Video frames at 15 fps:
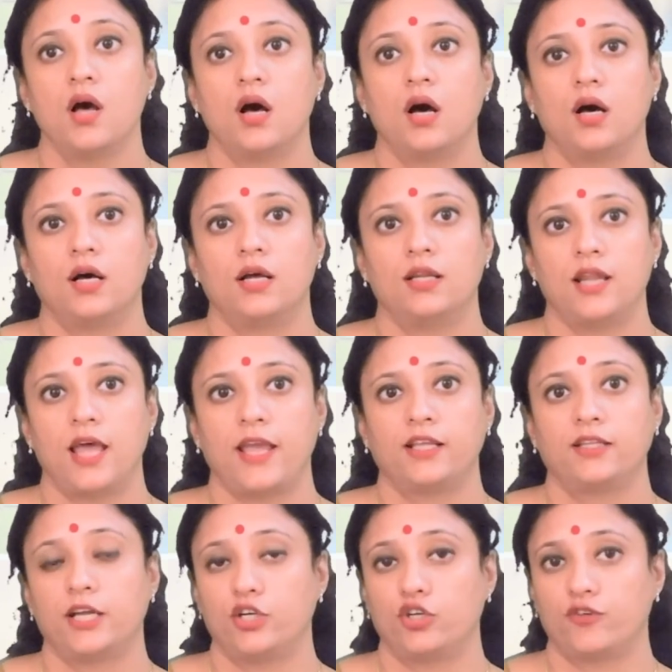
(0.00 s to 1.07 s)

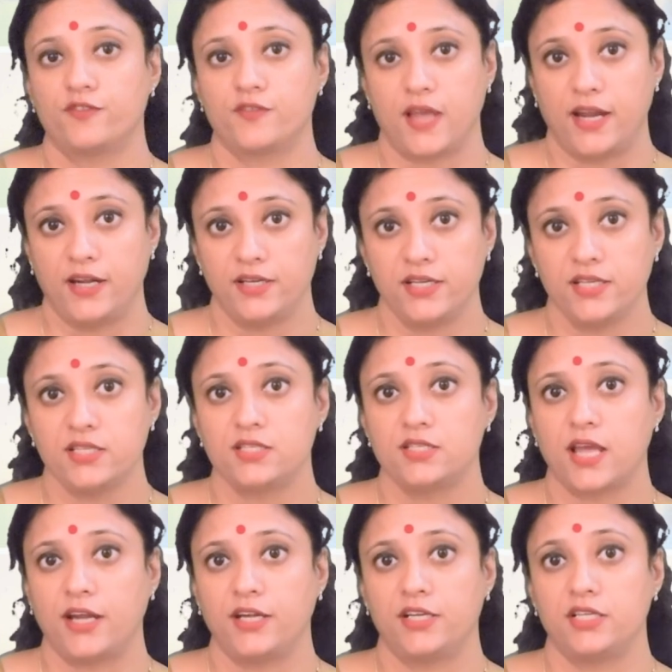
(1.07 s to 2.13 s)
like that of
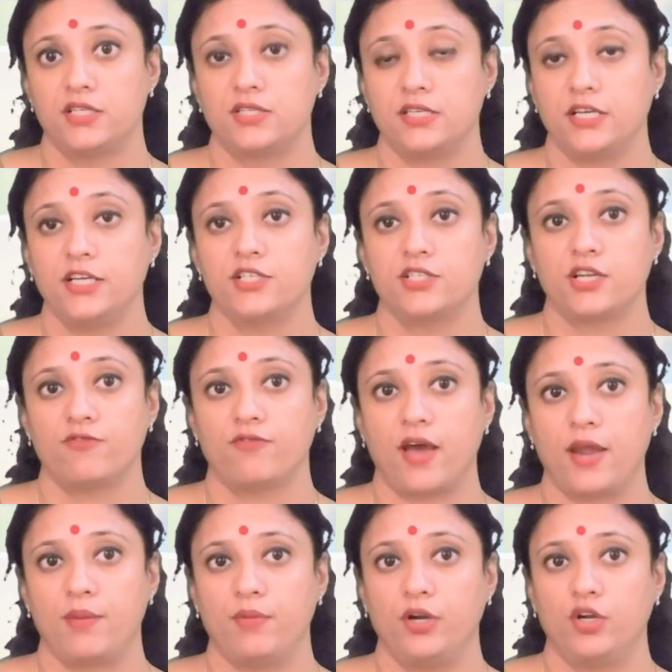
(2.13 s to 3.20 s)
scientists needs
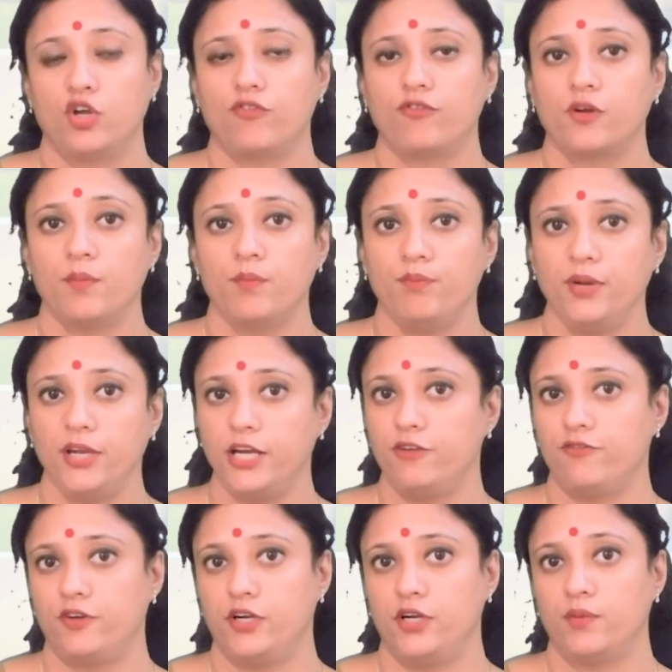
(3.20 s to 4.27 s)
environment of complete
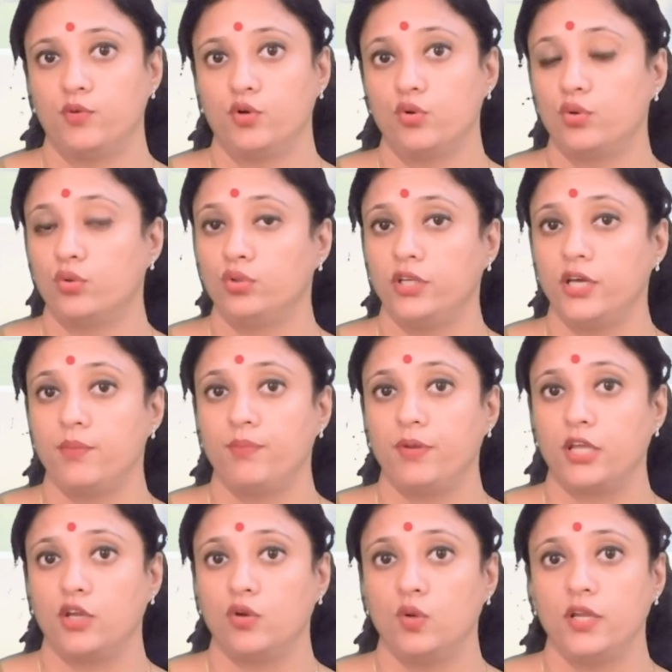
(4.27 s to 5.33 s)
freedom to do their
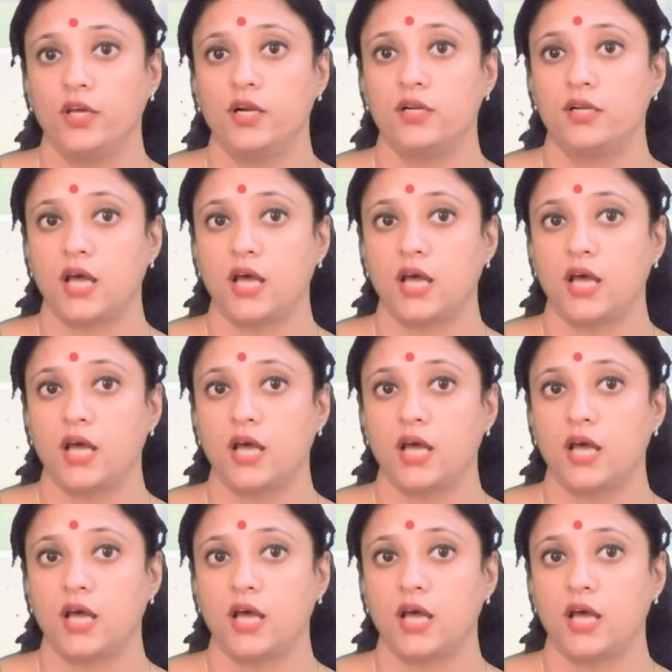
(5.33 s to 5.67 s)
peculiar